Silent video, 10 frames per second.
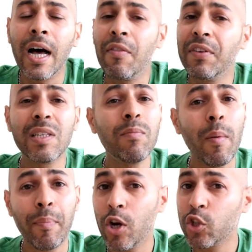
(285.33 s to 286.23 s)
this is
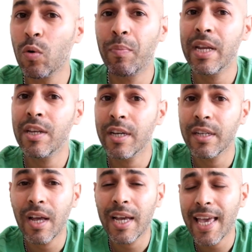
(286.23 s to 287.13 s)
my personal
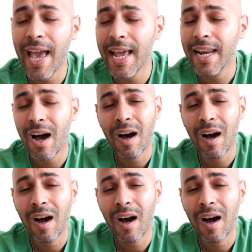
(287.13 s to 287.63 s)
opinion. Again,